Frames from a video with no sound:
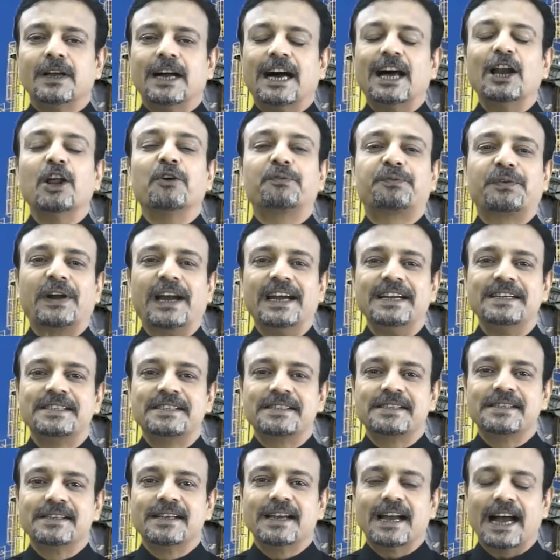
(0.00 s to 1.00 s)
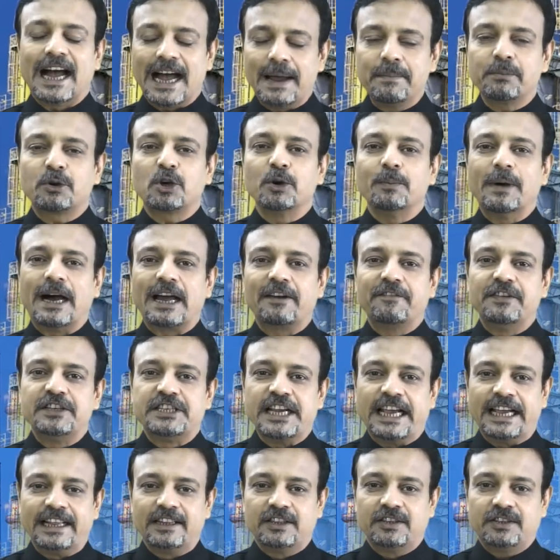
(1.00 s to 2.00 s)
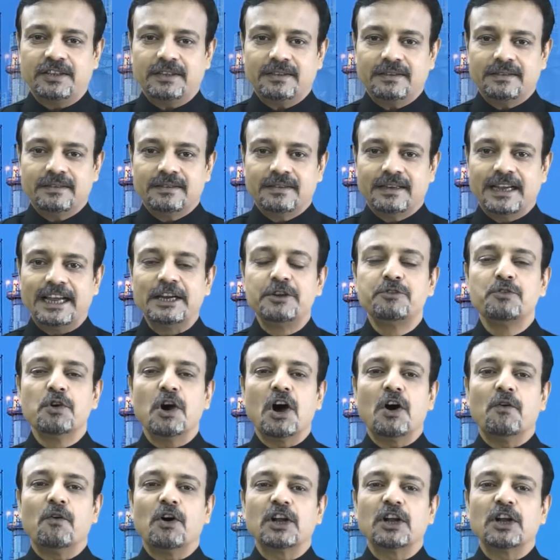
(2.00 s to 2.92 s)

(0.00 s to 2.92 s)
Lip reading: Hello friends, I'm Kumar Vijayendra and you are